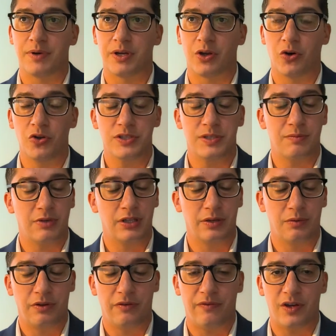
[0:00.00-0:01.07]
but ultimately we
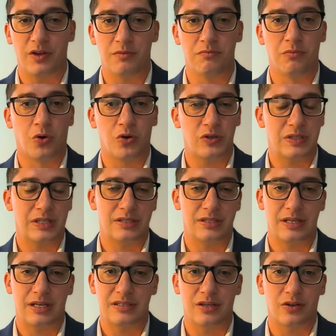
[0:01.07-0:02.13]
found more
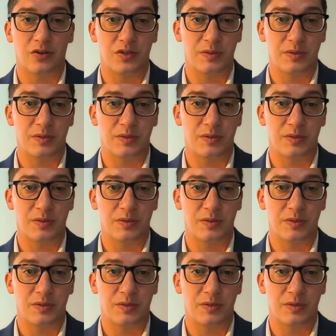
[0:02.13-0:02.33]
success on our